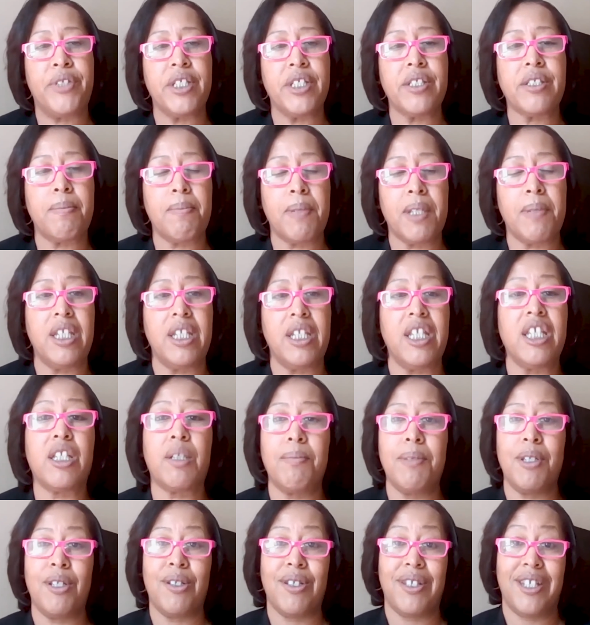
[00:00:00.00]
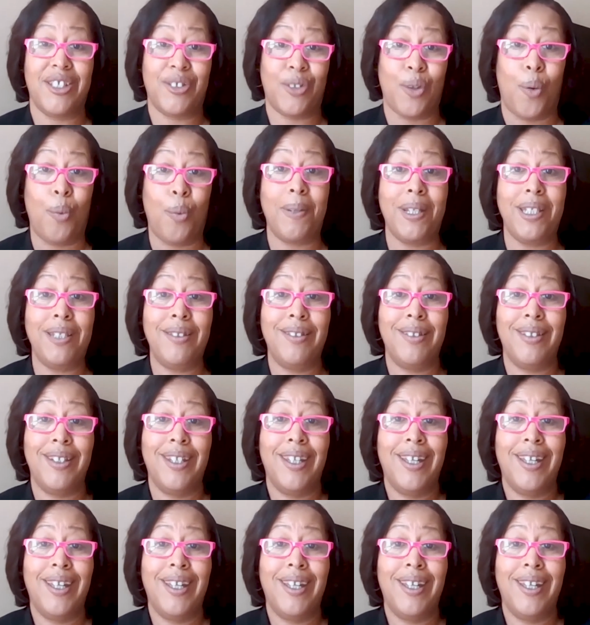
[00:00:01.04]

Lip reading: disability community is open,